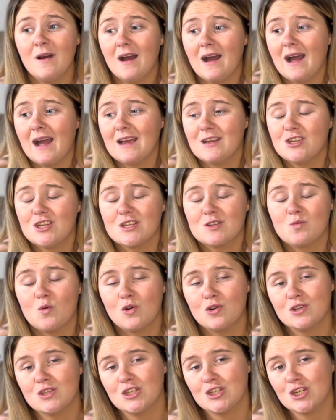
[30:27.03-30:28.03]
I just
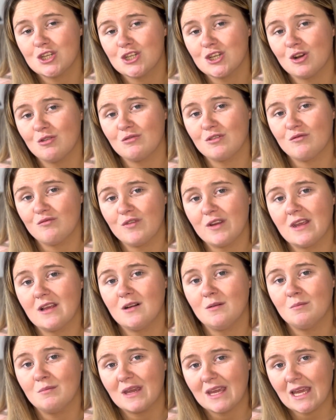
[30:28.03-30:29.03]
wanted to show the
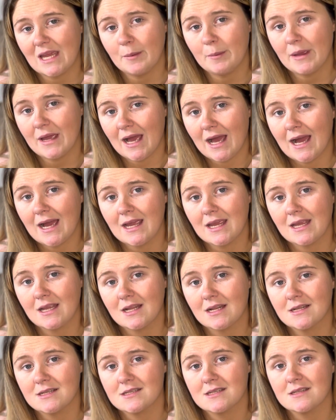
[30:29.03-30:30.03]
real me
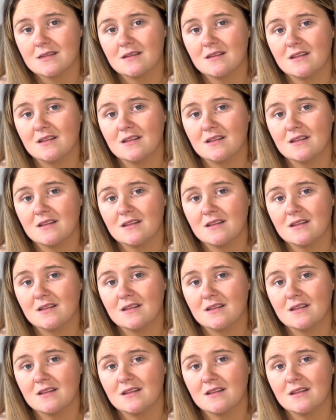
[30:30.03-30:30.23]
behind